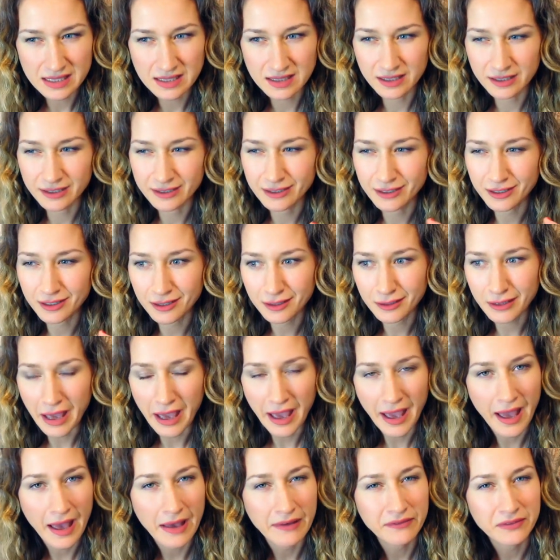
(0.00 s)
they're a little
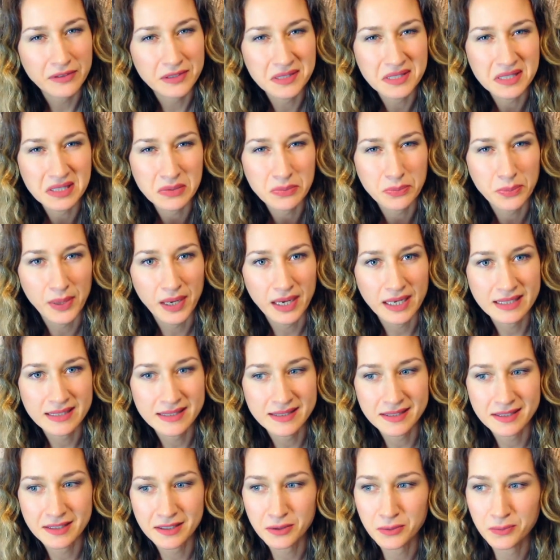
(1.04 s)
heavy,
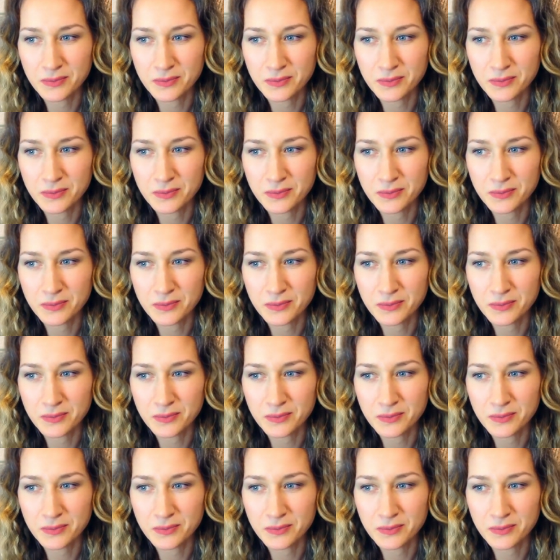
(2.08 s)
spicy,